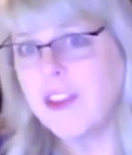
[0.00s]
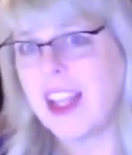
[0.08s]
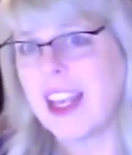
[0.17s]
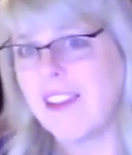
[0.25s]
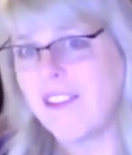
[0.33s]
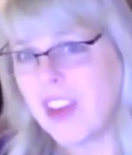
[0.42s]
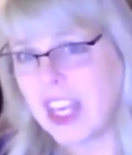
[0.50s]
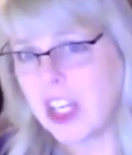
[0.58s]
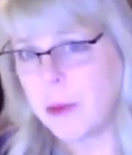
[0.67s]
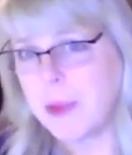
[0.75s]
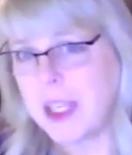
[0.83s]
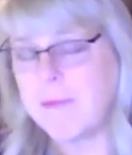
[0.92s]
an
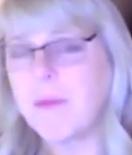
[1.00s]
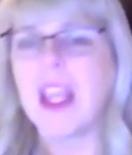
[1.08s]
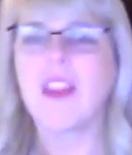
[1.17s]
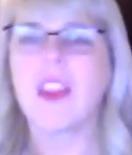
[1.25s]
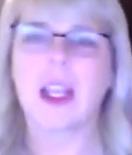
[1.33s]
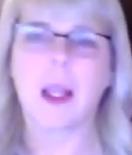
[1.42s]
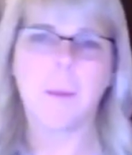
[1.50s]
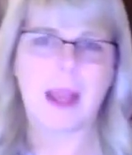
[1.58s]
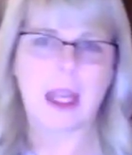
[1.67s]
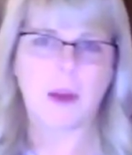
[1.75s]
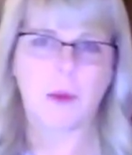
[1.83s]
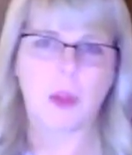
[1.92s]
environment, then come
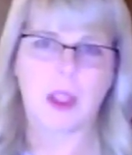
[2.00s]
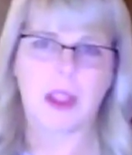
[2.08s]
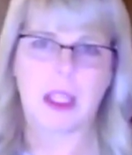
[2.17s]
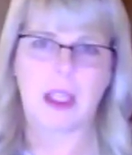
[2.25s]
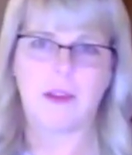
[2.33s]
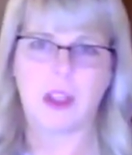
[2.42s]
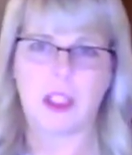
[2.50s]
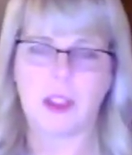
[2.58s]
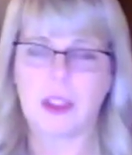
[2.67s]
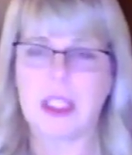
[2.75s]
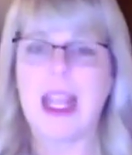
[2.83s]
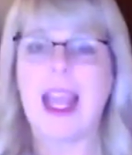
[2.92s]
back with what they have
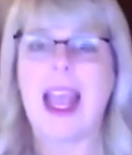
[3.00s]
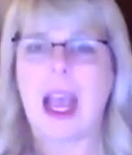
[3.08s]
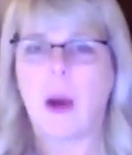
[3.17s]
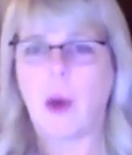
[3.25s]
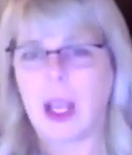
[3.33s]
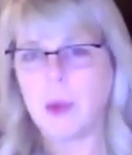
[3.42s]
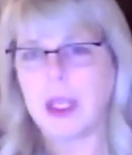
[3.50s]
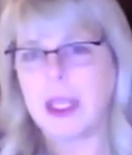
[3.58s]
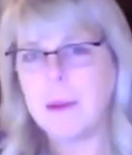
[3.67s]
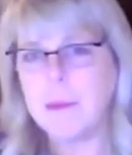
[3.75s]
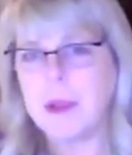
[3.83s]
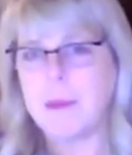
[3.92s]
learned. How I would
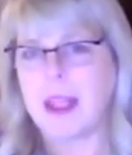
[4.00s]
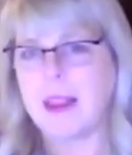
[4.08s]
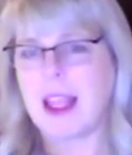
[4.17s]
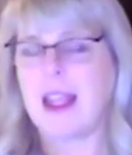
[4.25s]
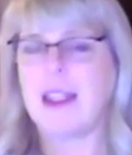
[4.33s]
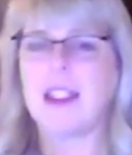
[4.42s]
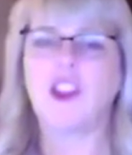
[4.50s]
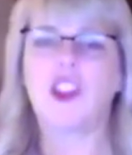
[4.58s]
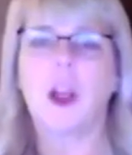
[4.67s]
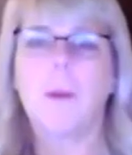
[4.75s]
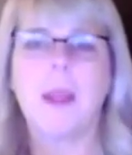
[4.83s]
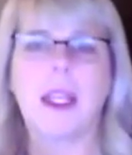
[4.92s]
implement that is
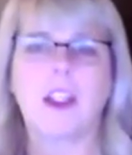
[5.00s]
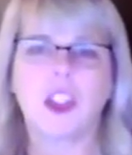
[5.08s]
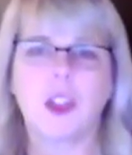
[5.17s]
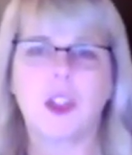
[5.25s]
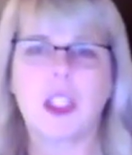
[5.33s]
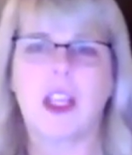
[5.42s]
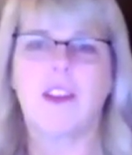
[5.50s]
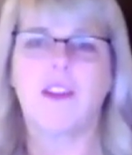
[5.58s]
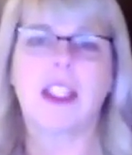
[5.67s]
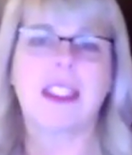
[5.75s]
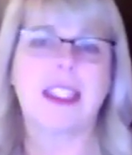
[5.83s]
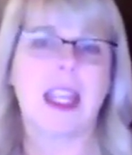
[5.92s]
show pictures of
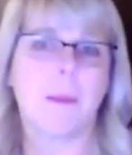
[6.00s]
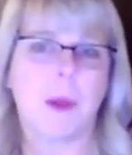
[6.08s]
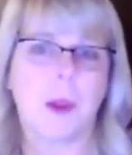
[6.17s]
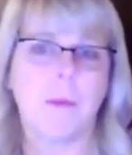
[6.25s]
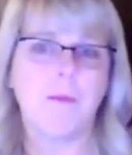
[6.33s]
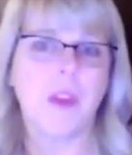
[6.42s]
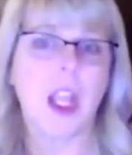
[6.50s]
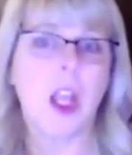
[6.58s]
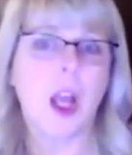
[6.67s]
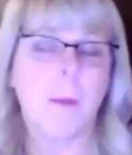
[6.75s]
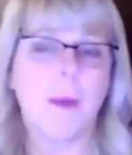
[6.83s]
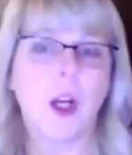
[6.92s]
example,
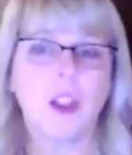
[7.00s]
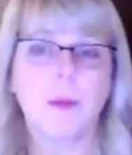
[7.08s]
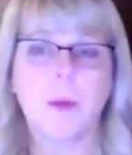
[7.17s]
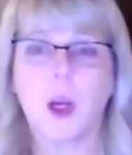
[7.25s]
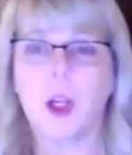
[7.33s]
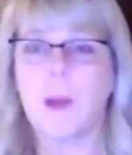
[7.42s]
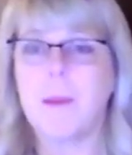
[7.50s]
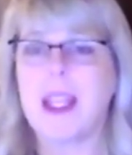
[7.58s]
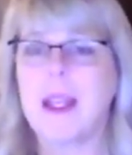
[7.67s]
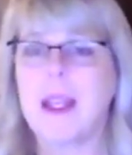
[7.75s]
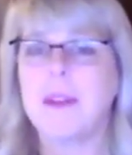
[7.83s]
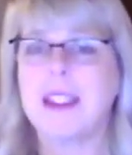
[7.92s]
a postpartum
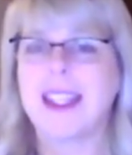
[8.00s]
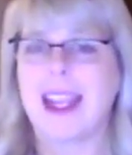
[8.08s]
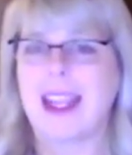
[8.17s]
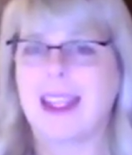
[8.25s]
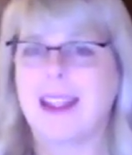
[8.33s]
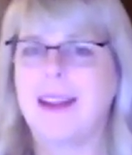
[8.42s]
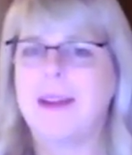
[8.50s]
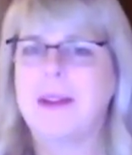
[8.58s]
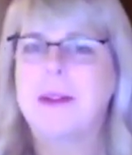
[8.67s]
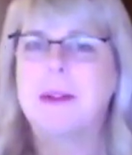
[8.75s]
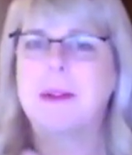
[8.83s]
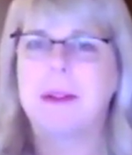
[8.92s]
intake
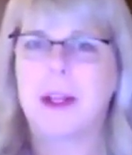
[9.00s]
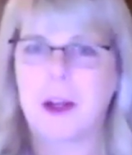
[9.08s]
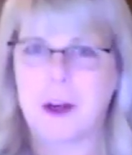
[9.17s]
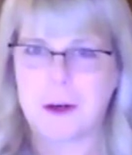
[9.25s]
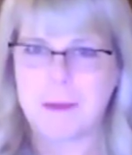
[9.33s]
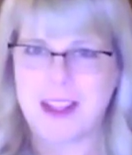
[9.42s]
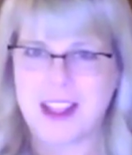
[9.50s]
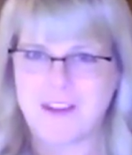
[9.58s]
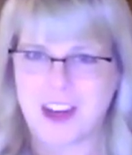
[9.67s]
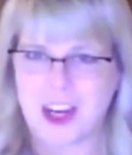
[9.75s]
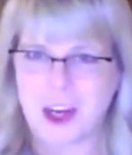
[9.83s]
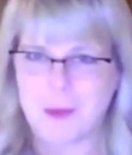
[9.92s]
home
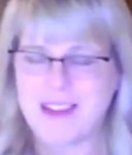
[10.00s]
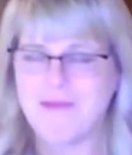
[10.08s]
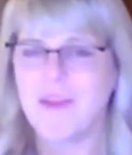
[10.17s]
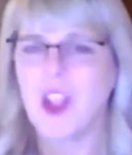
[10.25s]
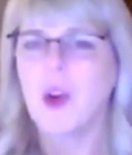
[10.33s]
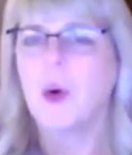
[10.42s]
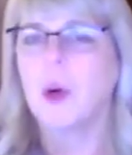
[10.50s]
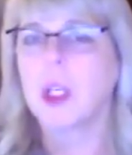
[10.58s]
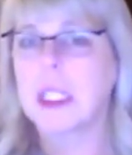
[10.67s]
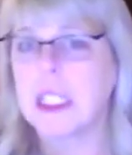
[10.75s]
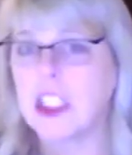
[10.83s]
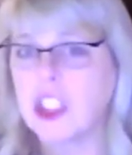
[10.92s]
environment or
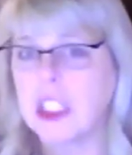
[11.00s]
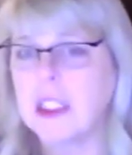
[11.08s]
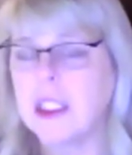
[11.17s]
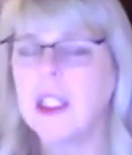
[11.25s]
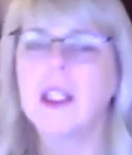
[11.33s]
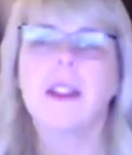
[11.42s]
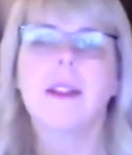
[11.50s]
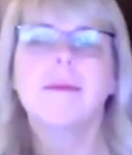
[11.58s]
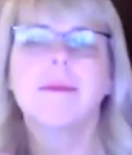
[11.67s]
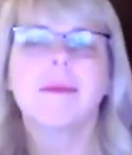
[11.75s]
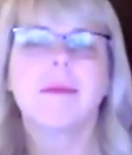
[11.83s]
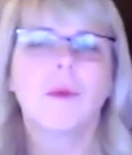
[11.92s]
kitchen.
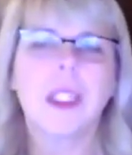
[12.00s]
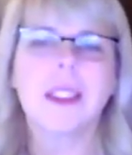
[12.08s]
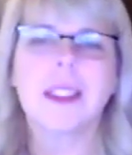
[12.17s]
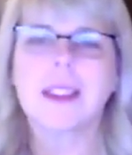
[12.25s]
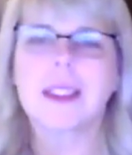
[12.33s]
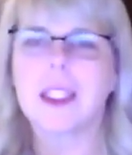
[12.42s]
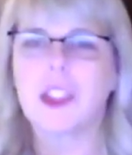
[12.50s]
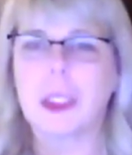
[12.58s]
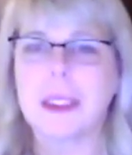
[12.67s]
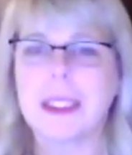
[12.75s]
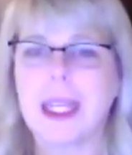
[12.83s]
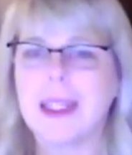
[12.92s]
What is this
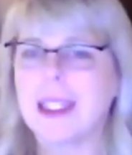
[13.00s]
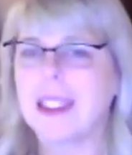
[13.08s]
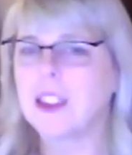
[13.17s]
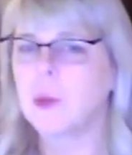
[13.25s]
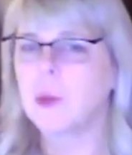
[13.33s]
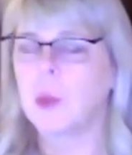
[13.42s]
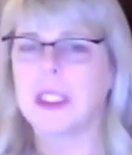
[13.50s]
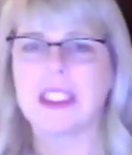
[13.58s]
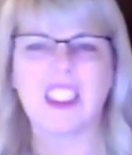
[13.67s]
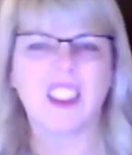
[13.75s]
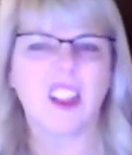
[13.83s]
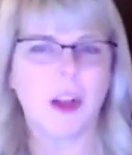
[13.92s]
kitchen telling us? What is
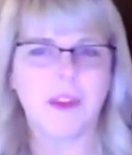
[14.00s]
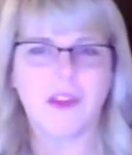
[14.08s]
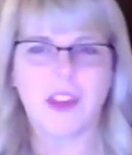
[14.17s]
this home